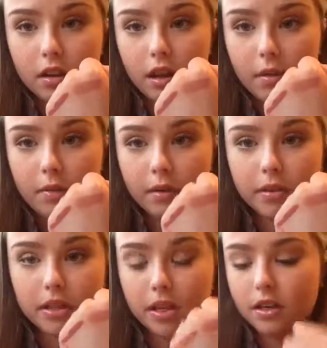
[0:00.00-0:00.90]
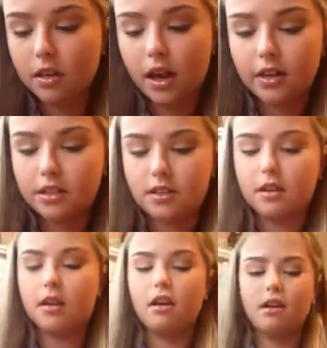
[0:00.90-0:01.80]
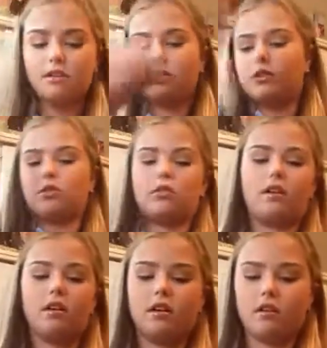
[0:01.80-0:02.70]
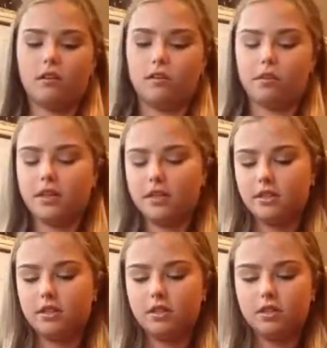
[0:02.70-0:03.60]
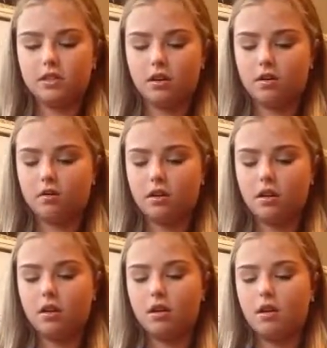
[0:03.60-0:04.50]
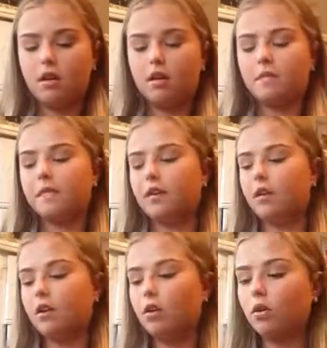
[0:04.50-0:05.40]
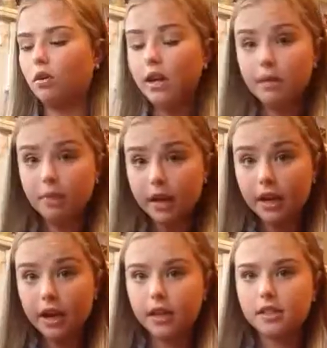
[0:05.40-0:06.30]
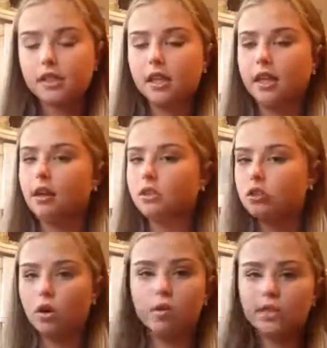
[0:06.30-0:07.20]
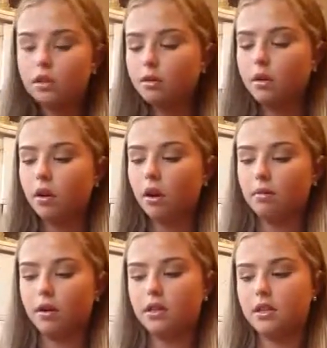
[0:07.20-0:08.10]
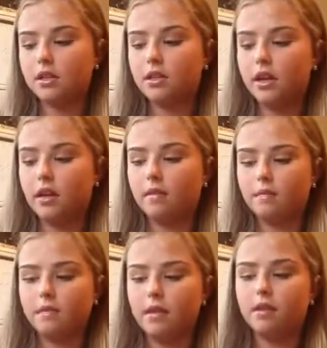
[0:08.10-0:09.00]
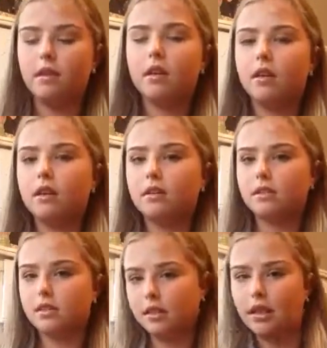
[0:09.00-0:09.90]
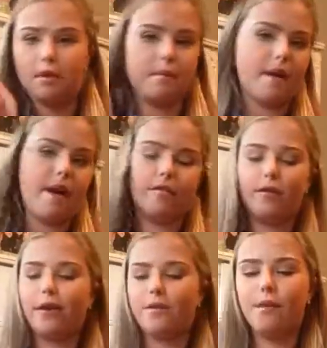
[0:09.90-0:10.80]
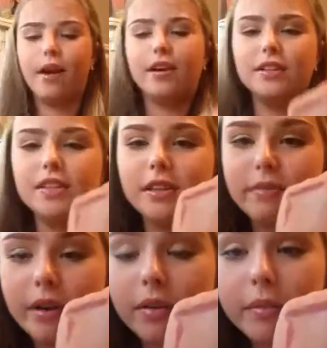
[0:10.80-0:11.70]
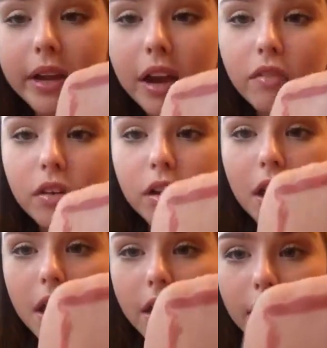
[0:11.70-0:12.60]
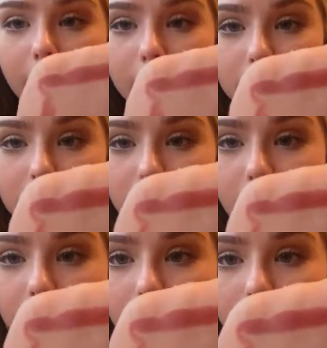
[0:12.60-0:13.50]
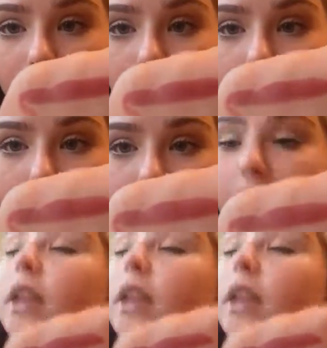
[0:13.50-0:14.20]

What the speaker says: look how pigmented it is. I just don't draw it all over the place. It's just so creamy, and it's like so easy to put on, but it does like slip everywhere, so you might want to be careful. That is the color. It